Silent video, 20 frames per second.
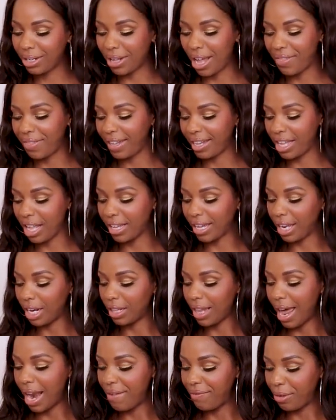I think I'll get a
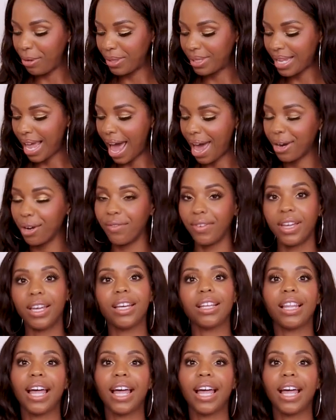lot of use out of it.